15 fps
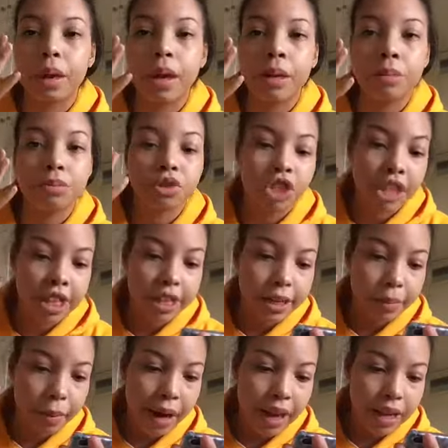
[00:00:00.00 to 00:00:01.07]
um
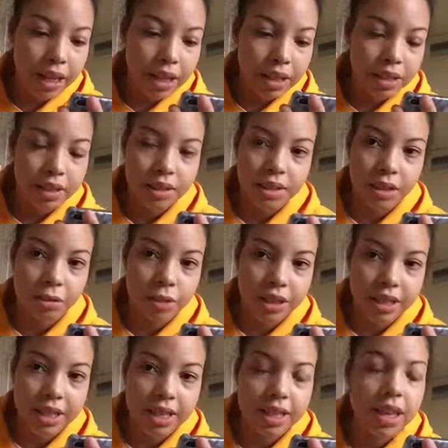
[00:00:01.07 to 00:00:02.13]
cheek palette. Is that what
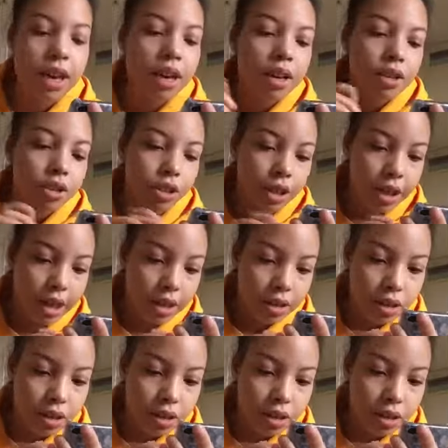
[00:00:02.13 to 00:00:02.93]
it says? So yeah.